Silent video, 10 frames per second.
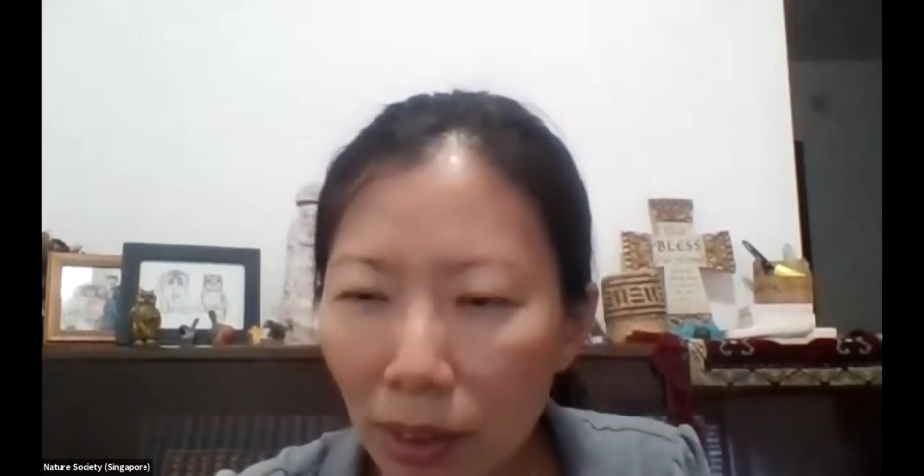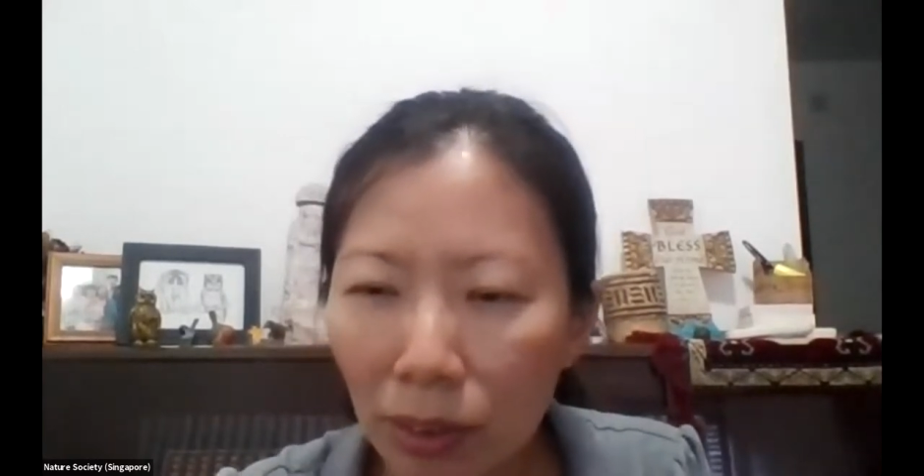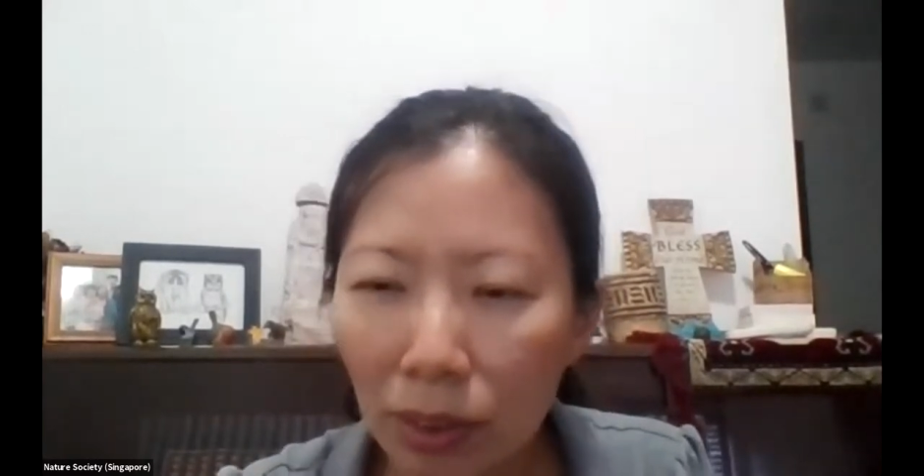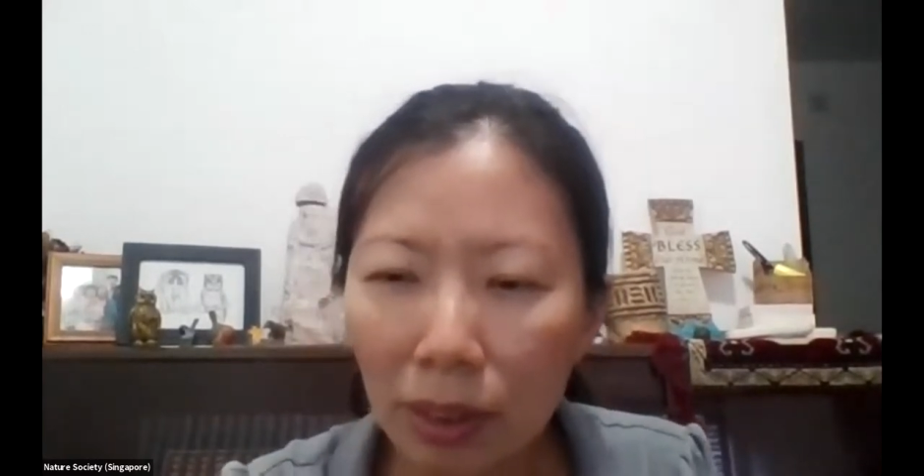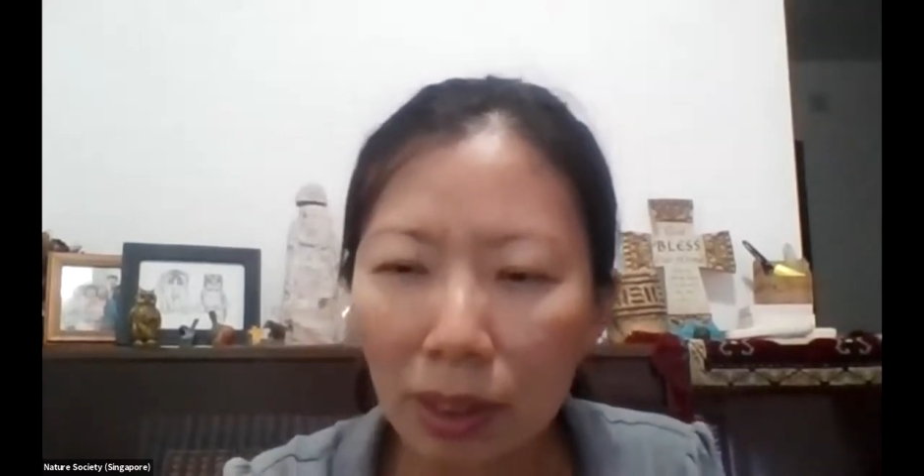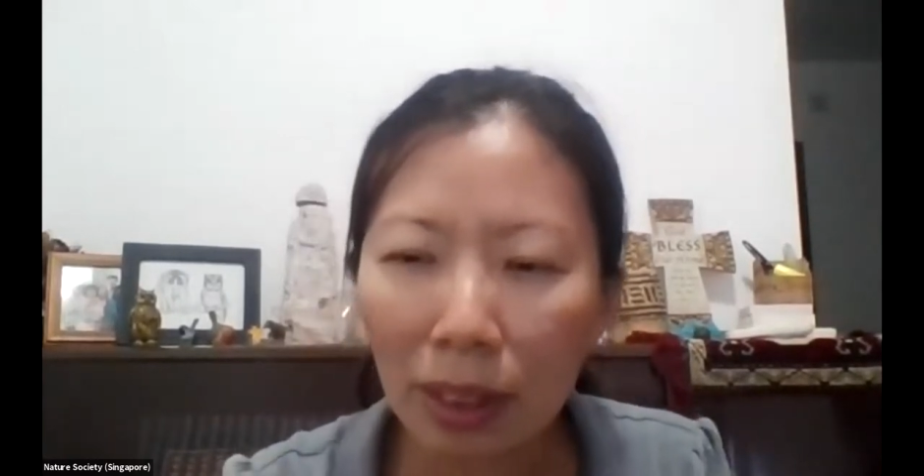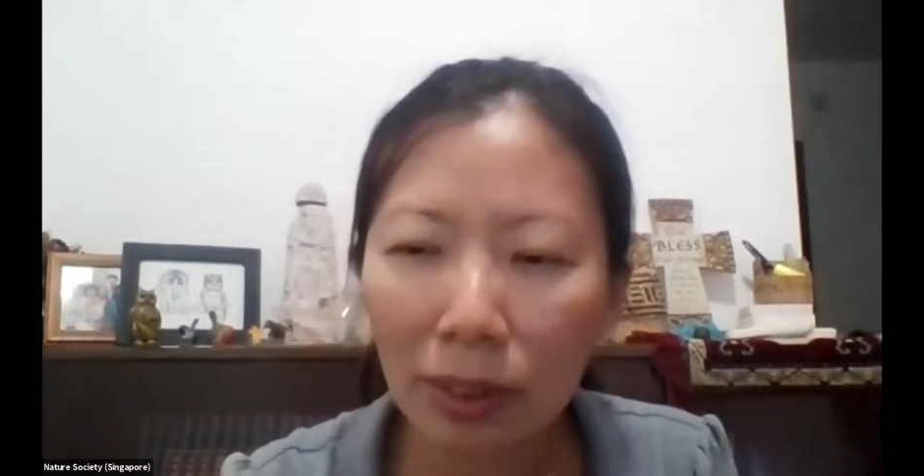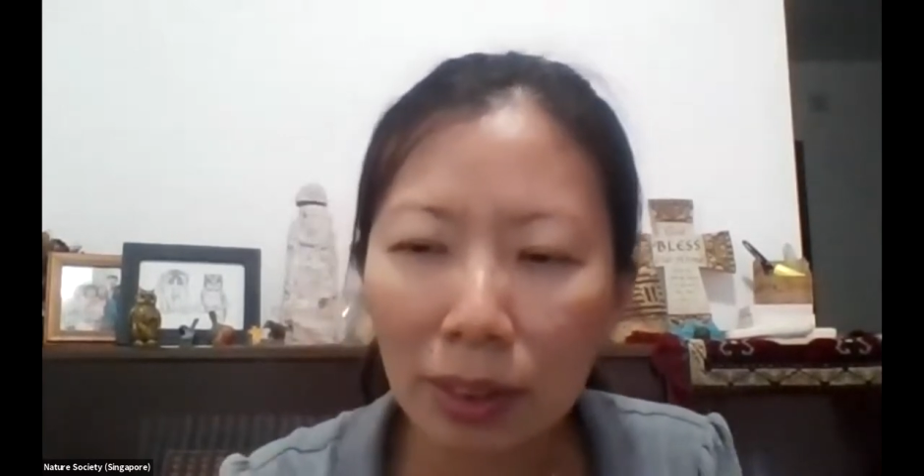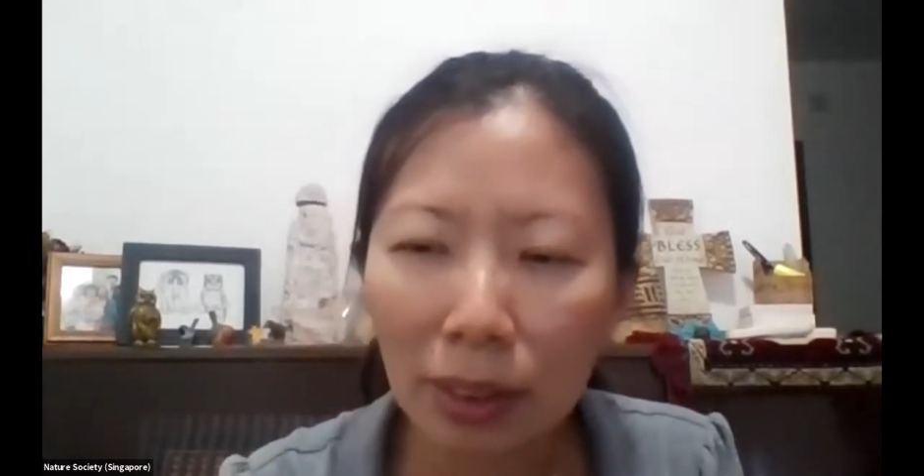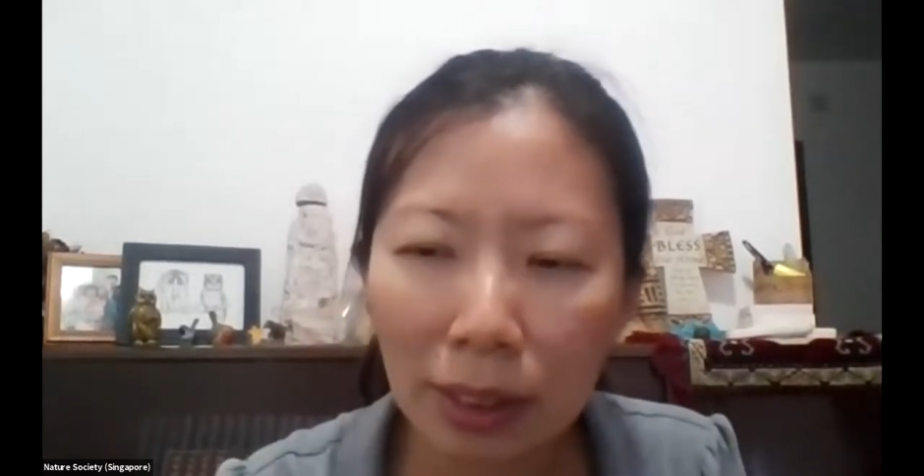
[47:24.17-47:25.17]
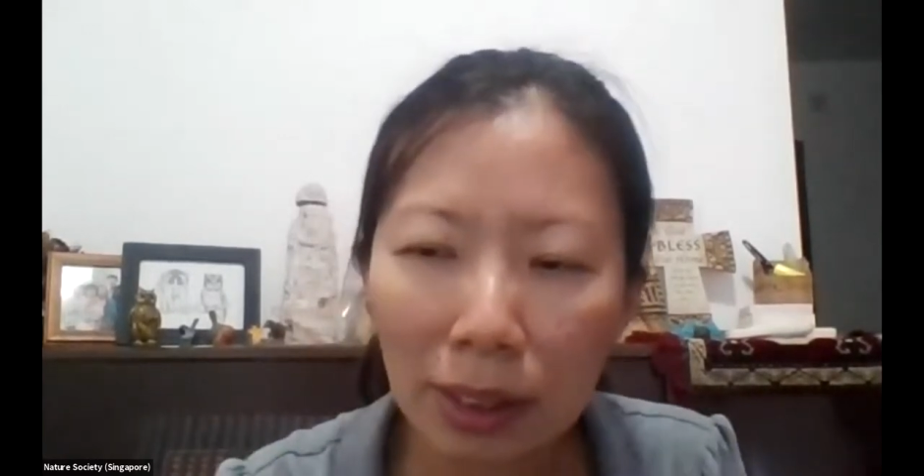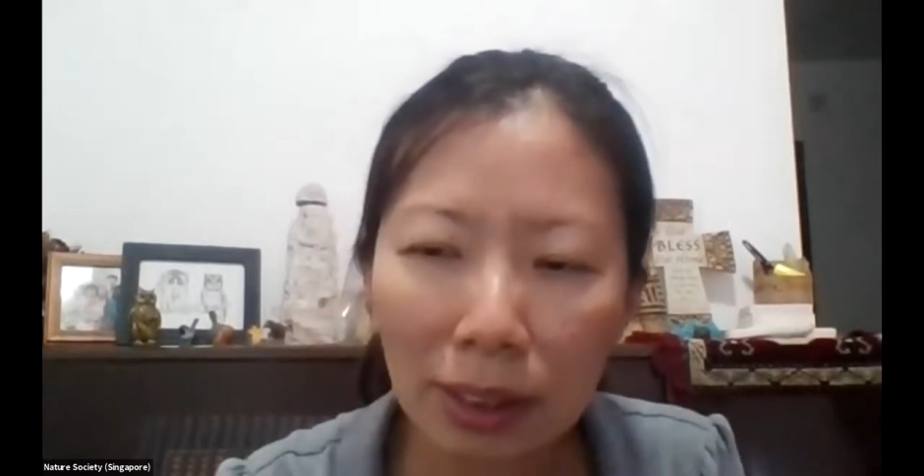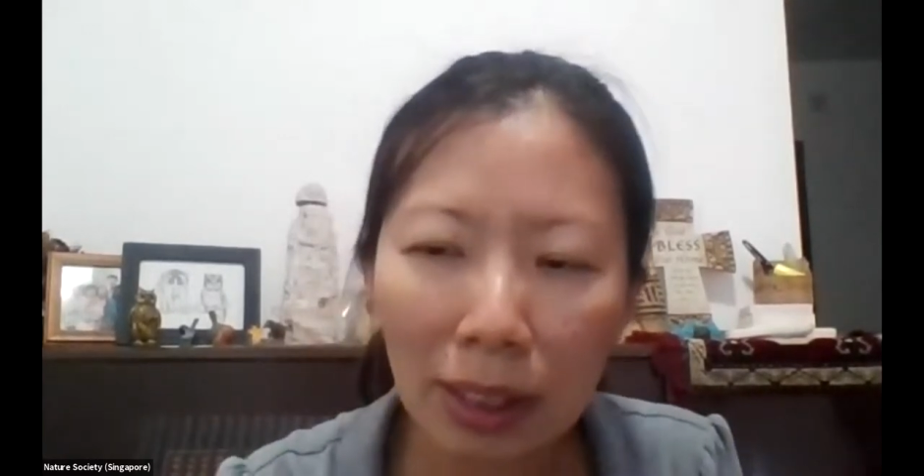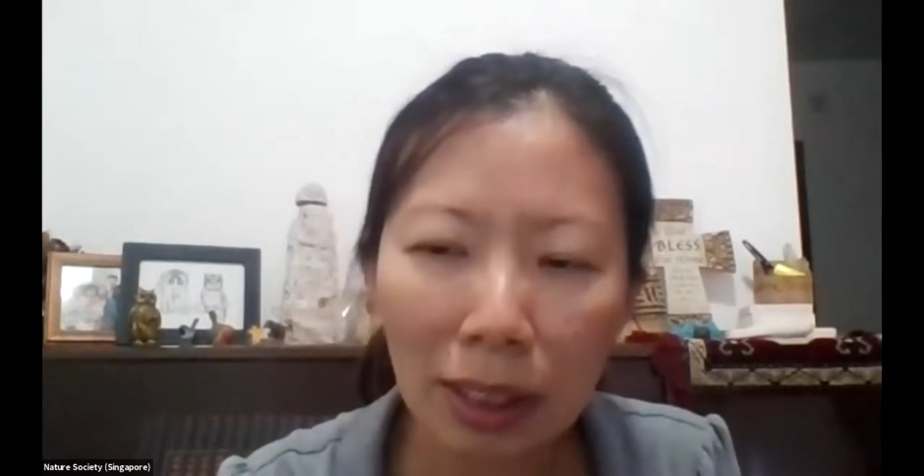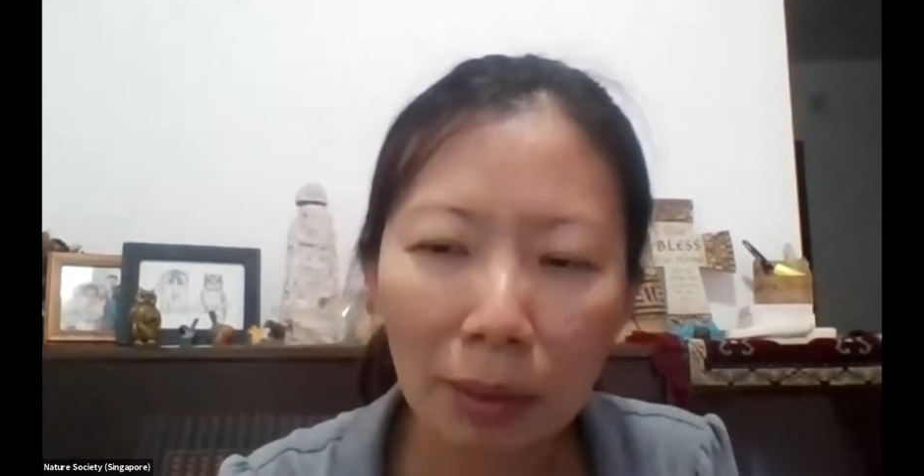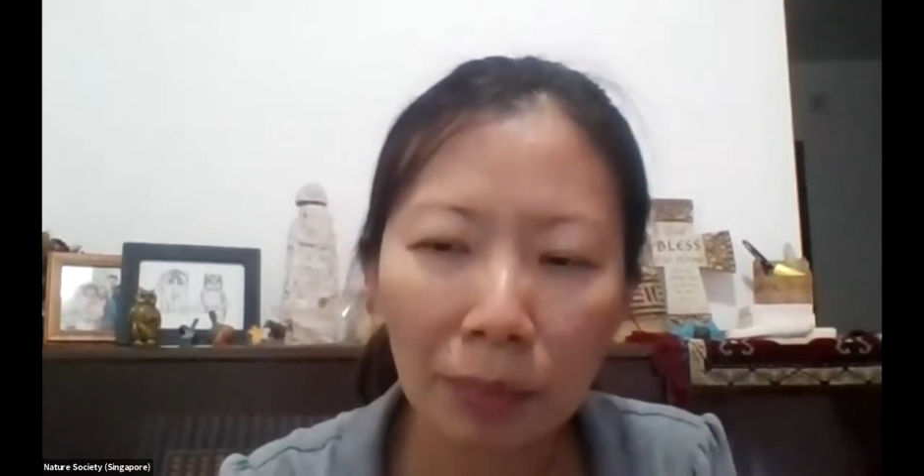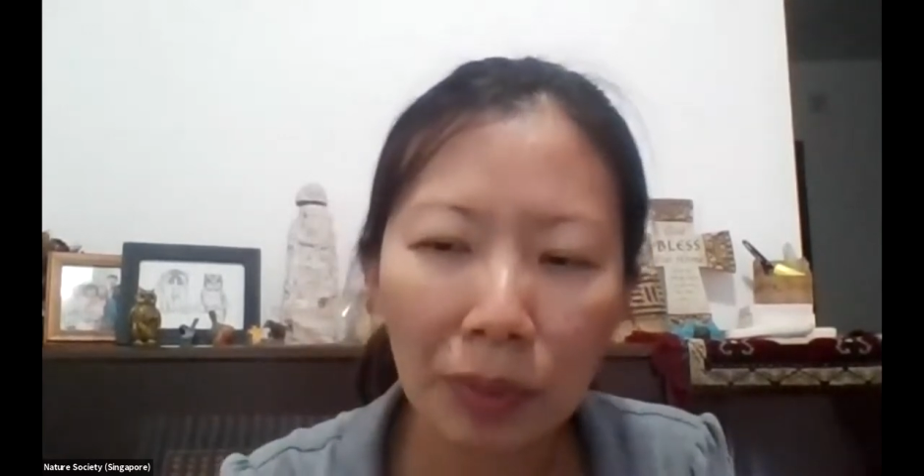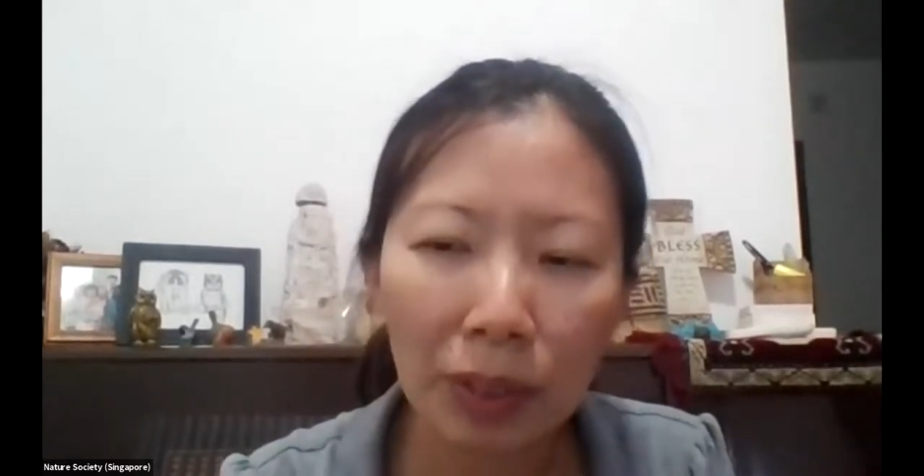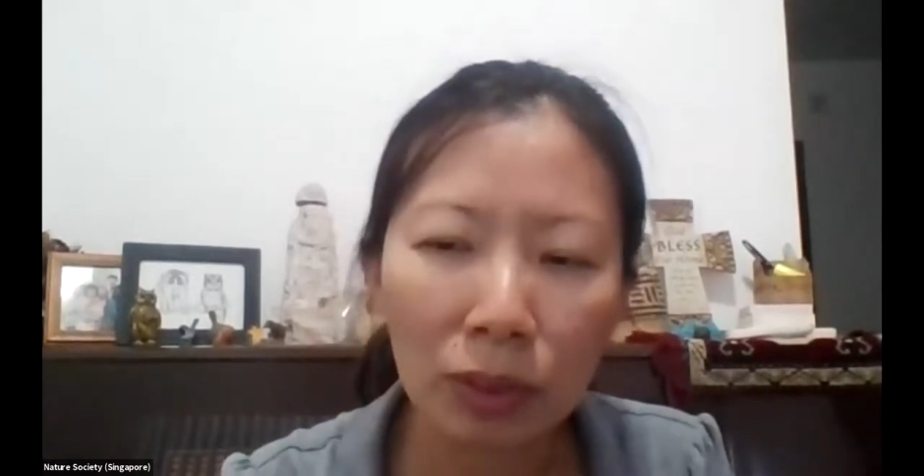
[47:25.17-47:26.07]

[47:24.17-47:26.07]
Oh, okay. How did snakes end up uh,